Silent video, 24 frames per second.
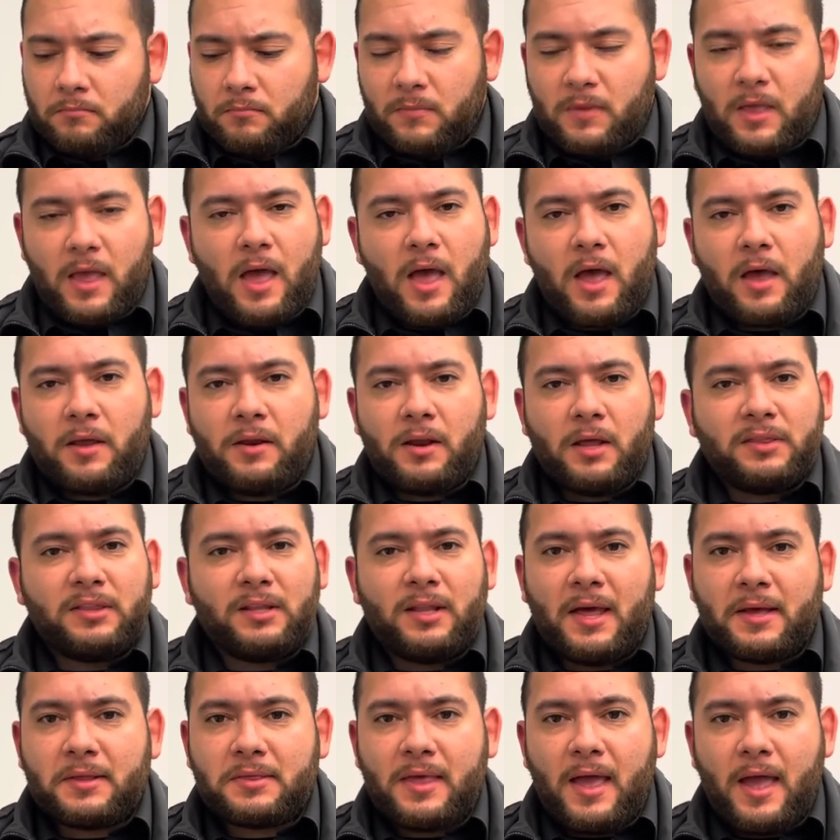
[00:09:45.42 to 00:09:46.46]
Yeah, nothing
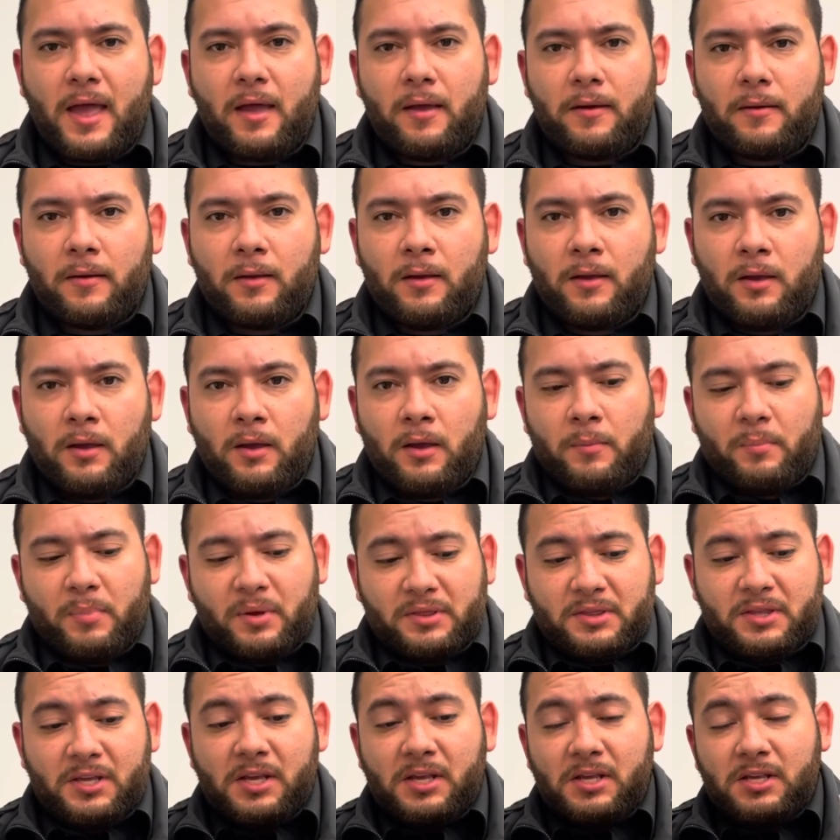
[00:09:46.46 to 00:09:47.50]
like that.
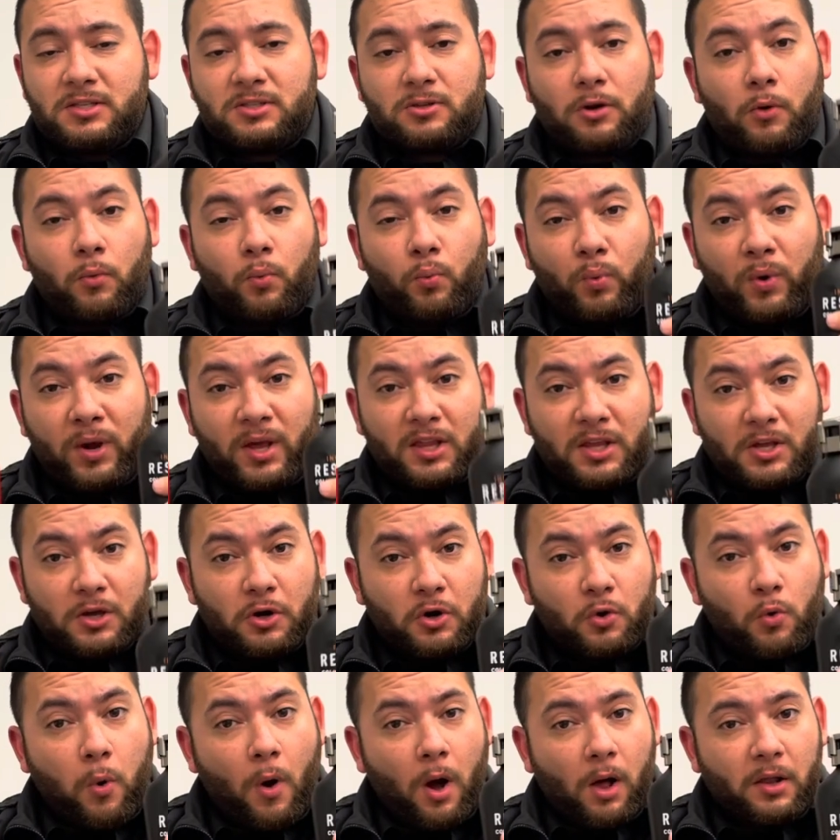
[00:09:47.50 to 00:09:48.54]
But these are really
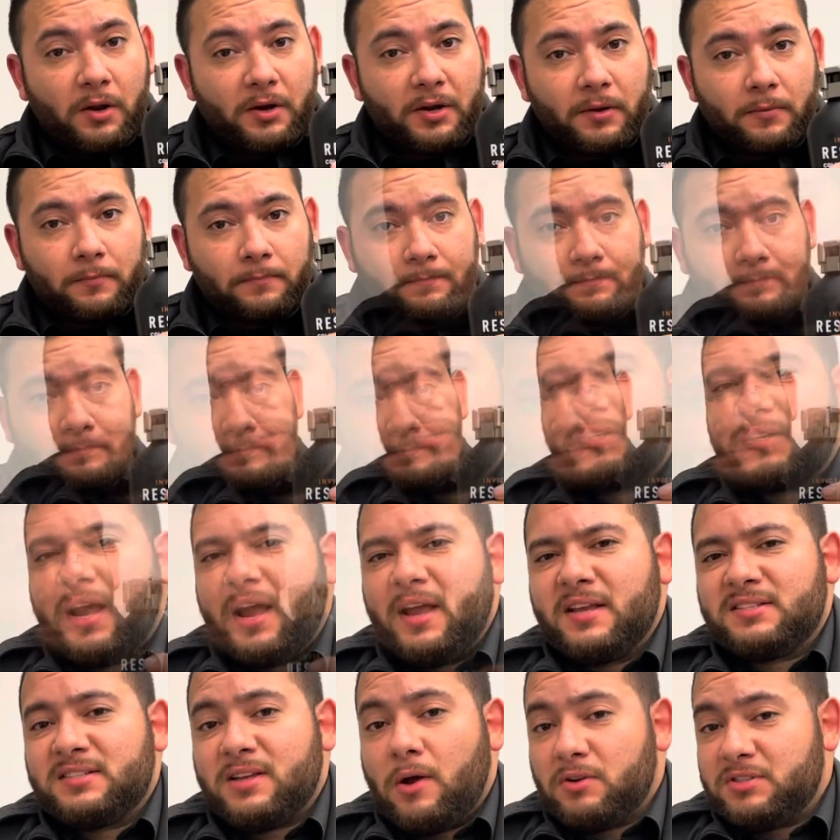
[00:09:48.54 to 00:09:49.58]
good quality. Anyways,
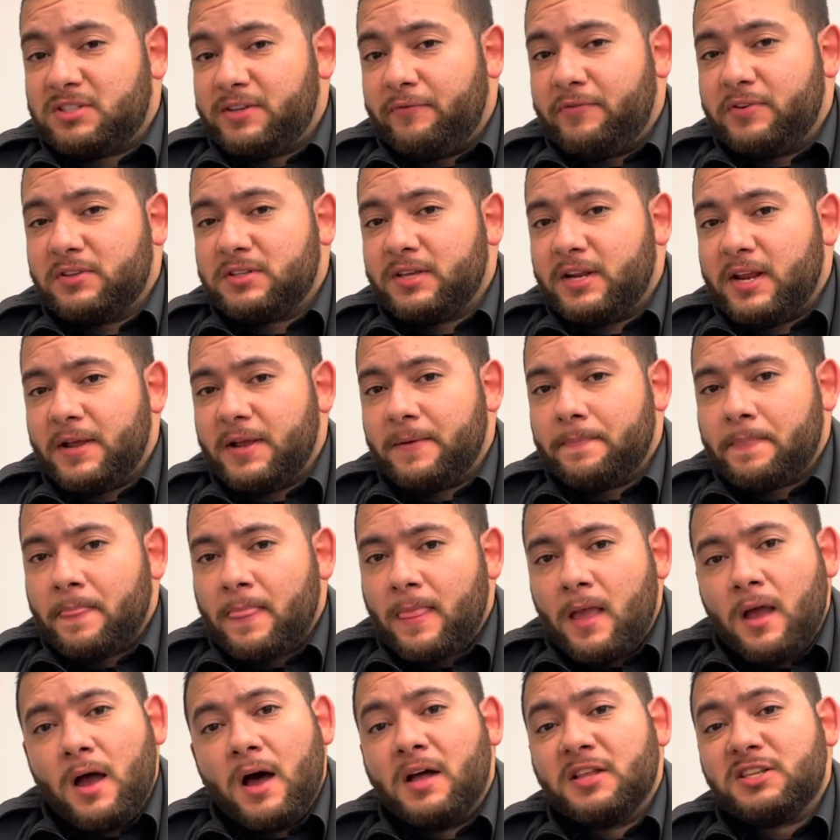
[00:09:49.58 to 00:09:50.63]
guys, that was it for today.
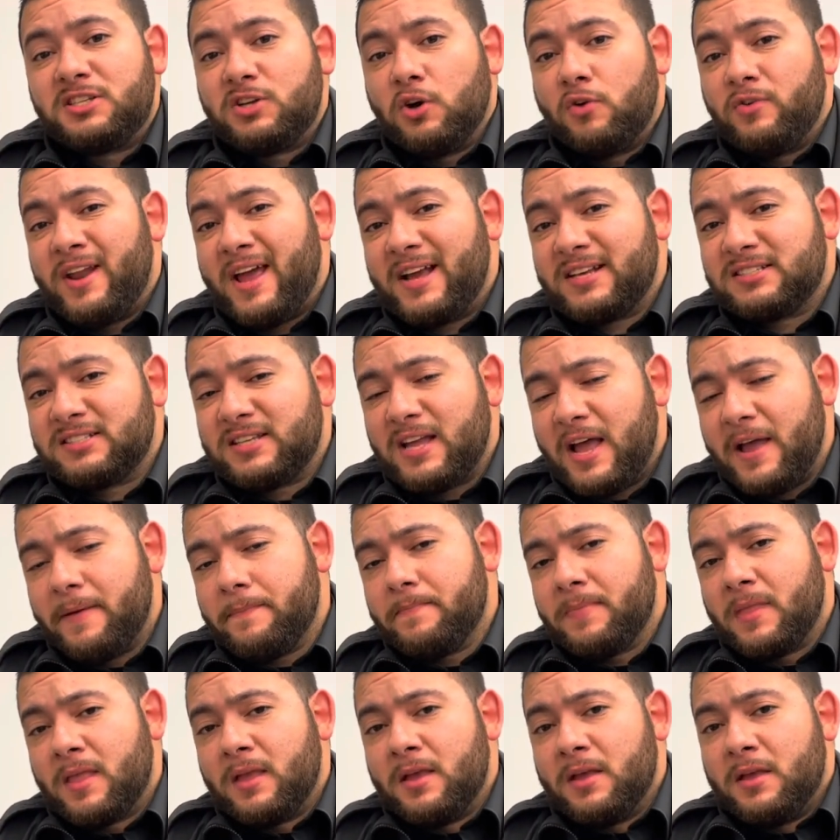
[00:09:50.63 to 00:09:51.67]
Until next time,
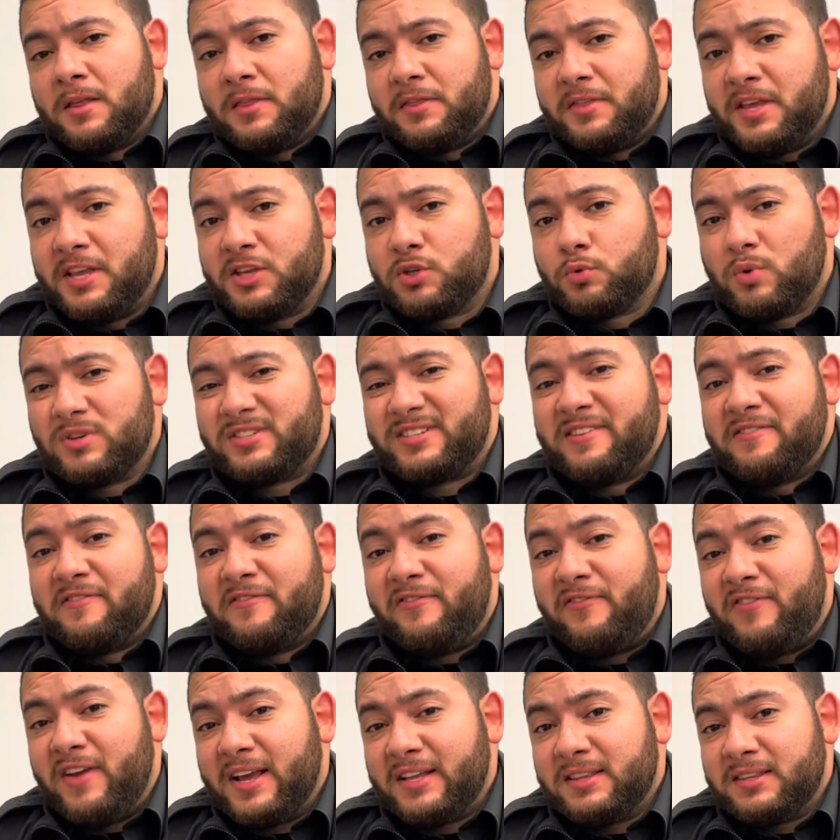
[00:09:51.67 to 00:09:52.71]
this was
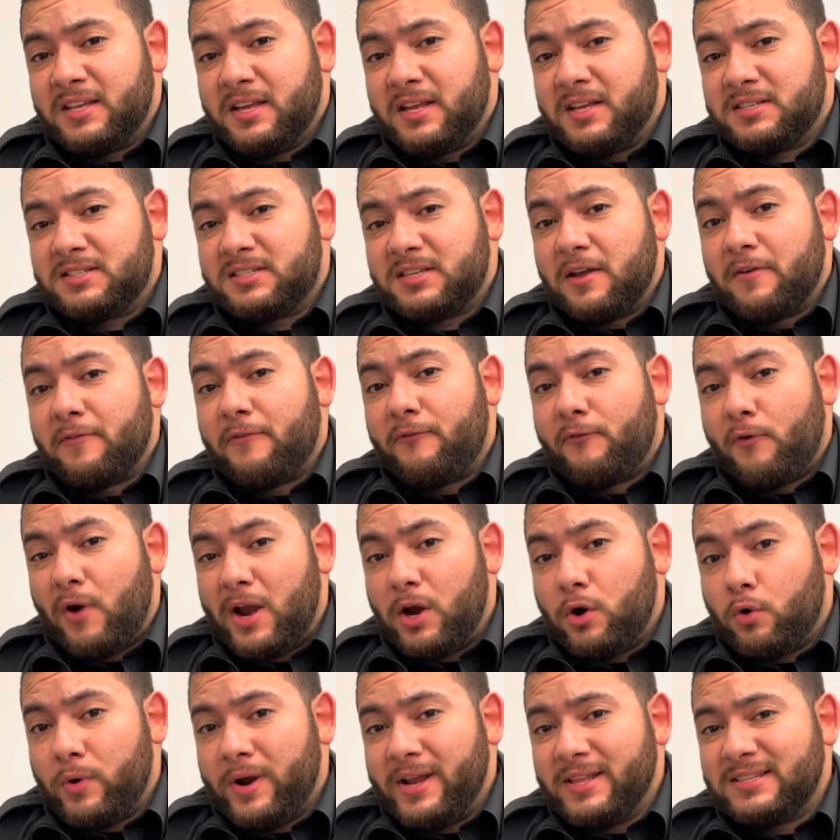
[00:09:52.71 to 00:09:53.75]
Invicta's
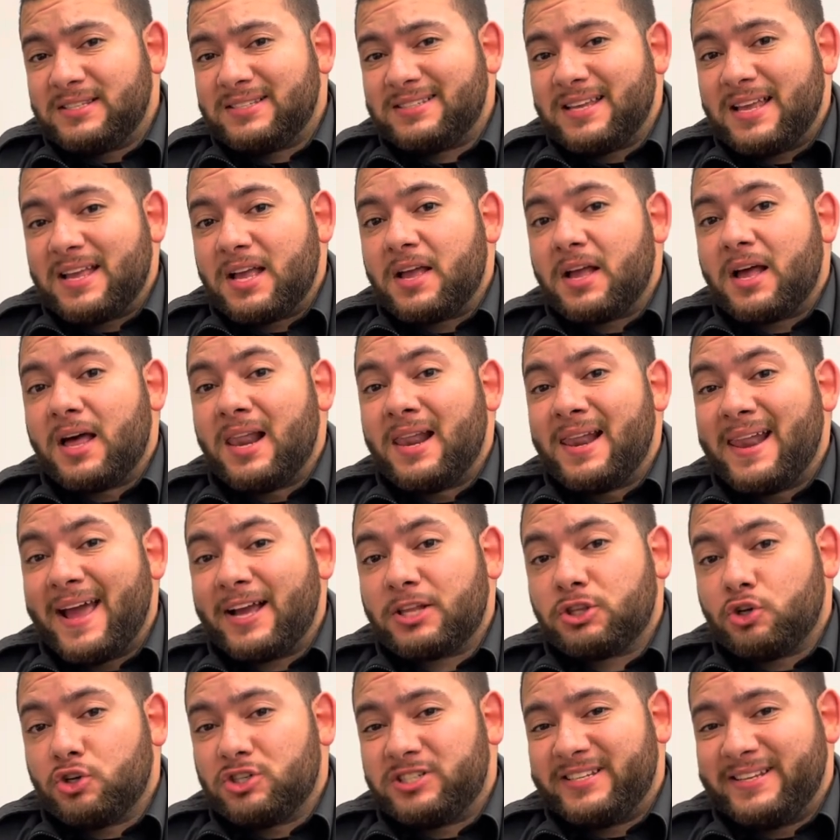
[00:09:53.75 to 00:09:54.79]
Fragrance
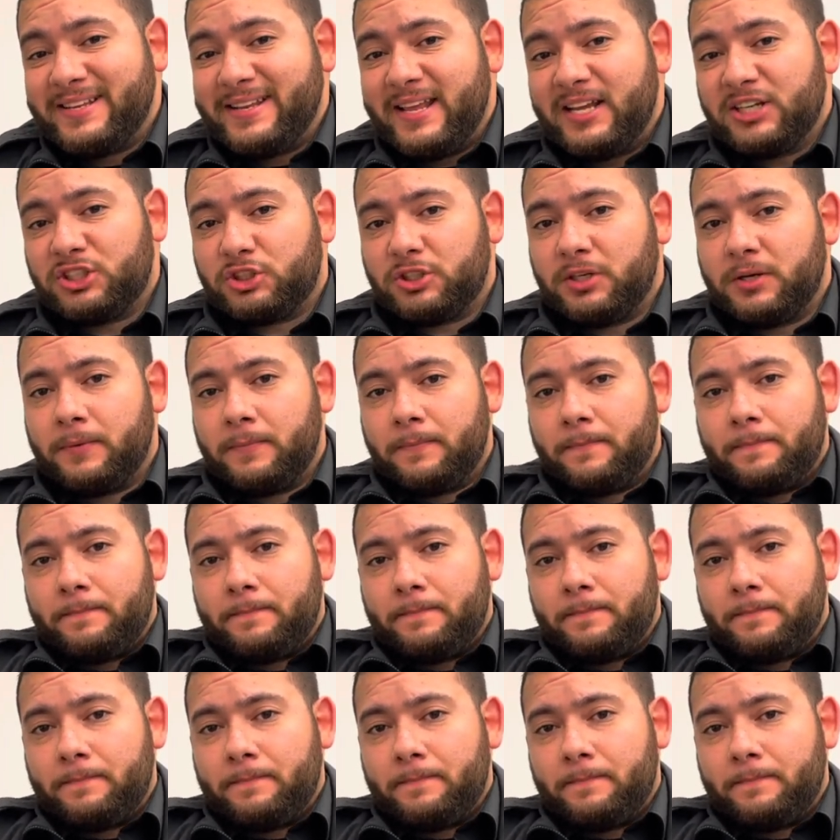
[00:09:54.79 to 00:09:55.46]
Collector's Edition.